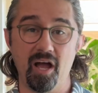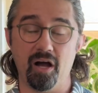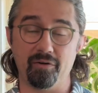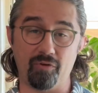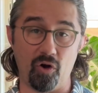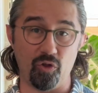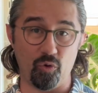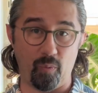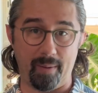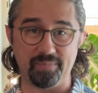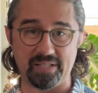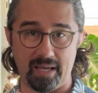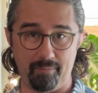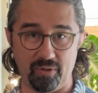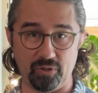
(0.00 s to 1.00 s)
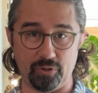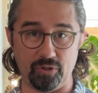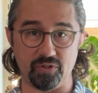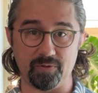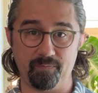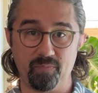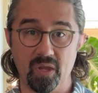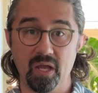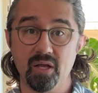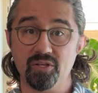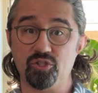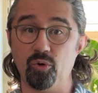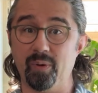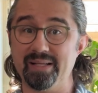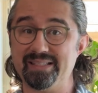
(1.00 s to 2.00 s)
of all the website builders.
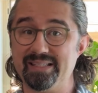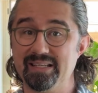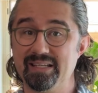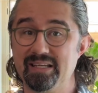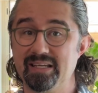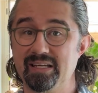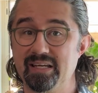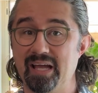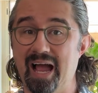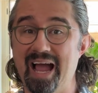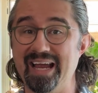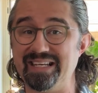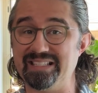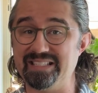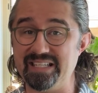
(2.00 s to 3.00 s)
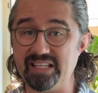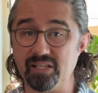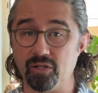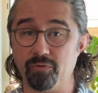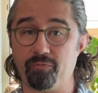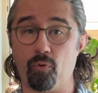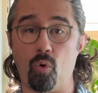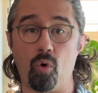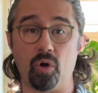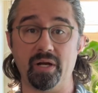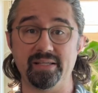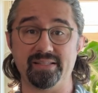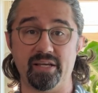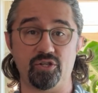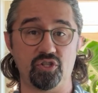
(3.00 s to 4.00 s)
So it's ideal for
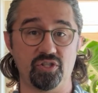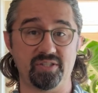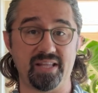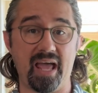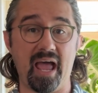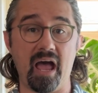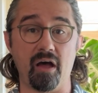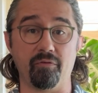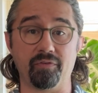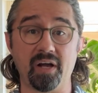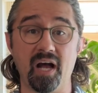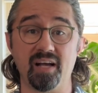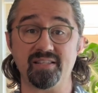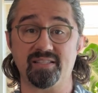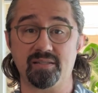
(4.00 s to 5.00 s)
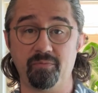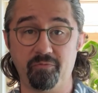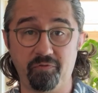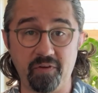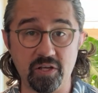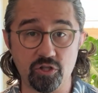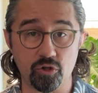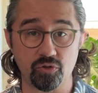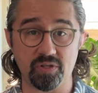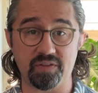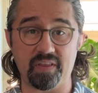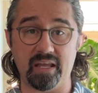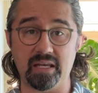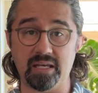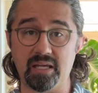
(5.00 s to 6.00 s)
organizations that have custom features that
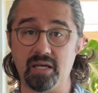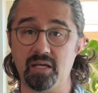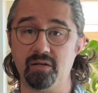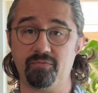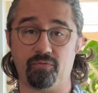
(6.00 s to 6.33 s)
they need.